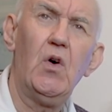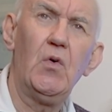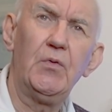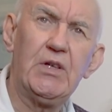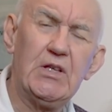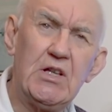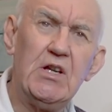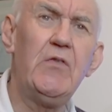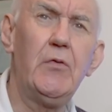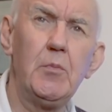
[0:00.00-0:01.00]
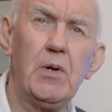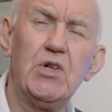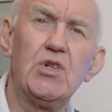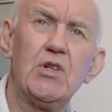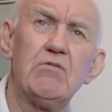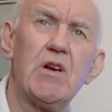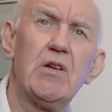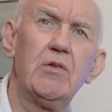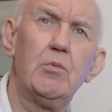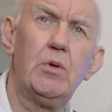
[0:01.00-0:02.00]
of getting information
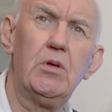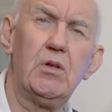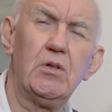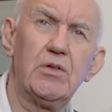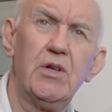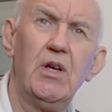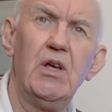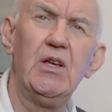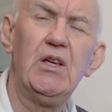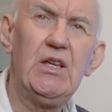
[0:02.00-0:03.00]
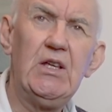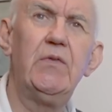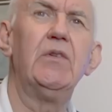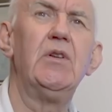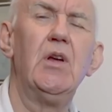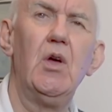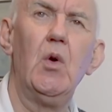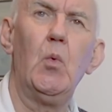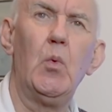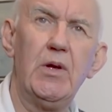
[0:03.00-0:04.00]
around the world, even
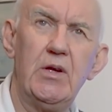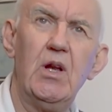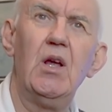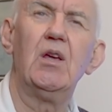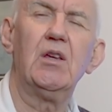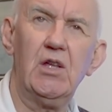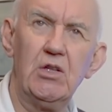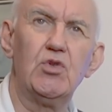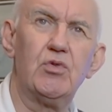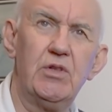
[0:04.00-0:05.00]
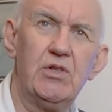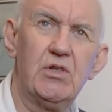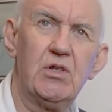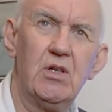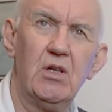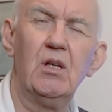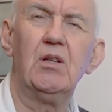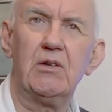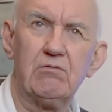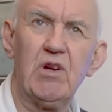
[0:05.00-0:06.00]
when countries
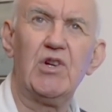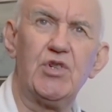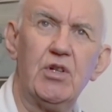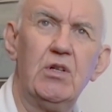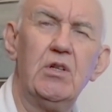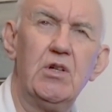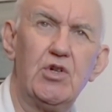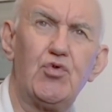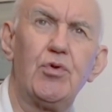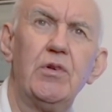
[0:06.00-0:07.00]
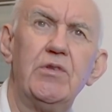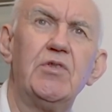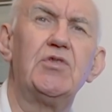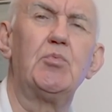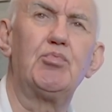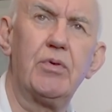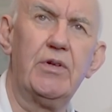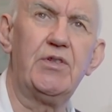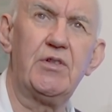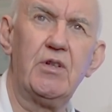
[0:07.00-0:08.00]
like Russia are trying to
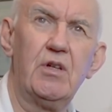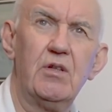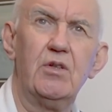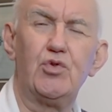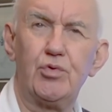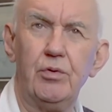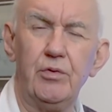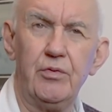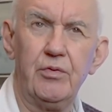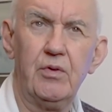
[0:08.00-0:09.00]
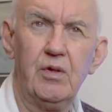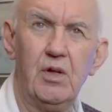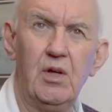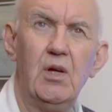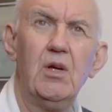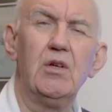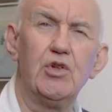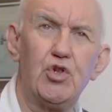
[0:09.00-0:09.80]
suppress the truth. The